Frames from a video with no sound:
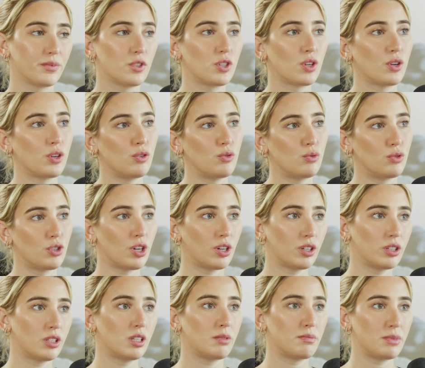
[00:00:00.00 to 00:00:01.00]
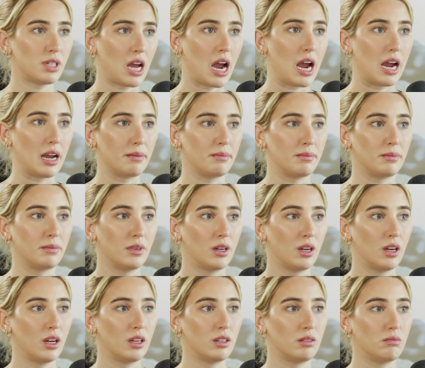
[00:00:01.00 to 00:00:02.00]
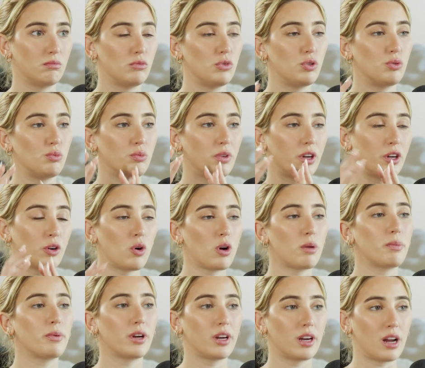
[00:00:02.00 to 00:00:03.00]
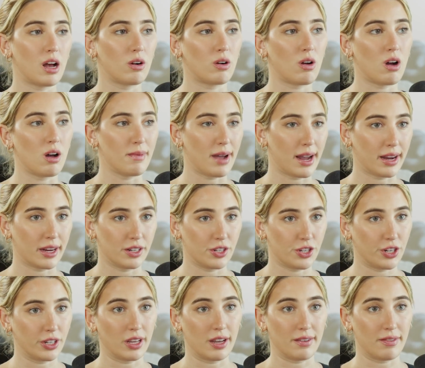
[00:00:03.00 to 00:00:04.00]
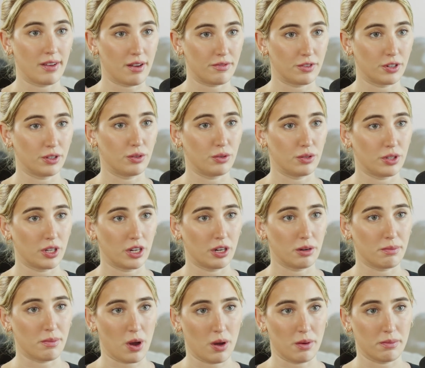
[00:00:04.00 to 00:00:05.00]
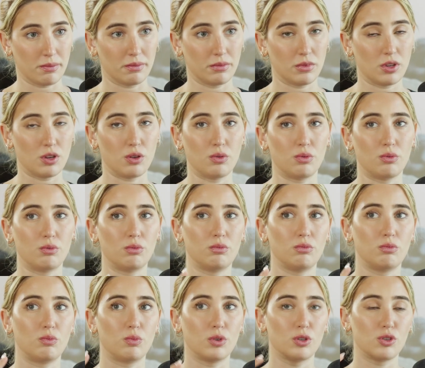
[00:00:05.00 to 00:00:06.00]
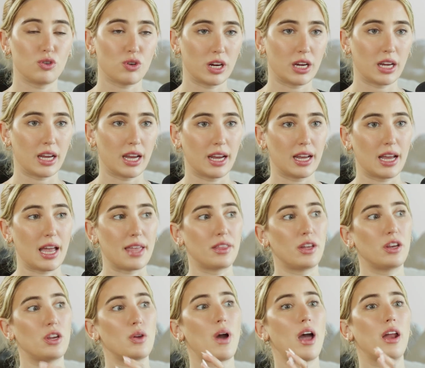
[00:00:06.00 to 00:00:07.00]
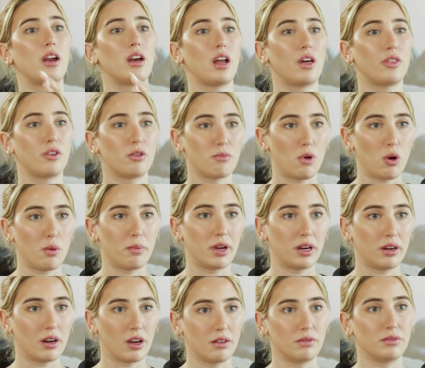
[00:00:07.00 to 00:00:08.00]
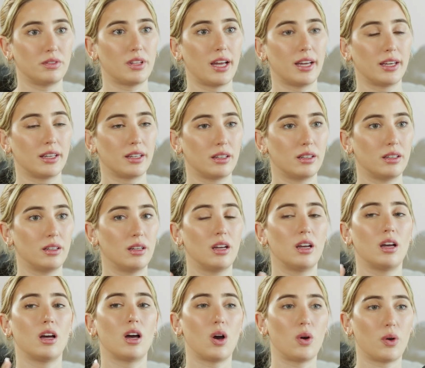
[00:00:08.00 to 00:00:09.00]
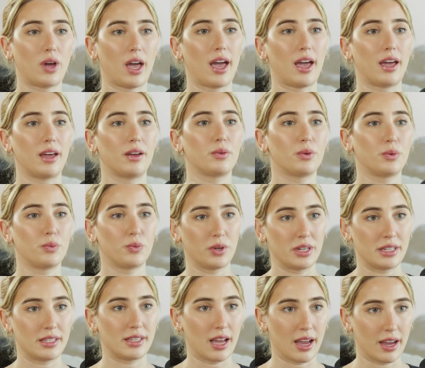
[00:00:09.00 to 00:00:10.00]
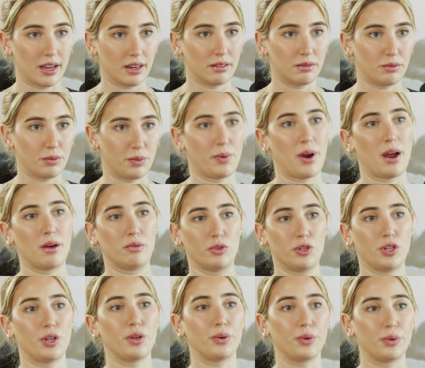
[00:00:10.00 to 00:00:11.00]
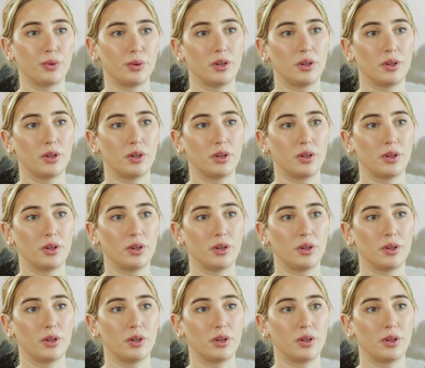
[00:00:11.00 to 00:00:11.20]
So you took some time you incorporated alcohol back into your life after losing your mom. You were drinking, and then you had another moment of like, okay, reset, round 2.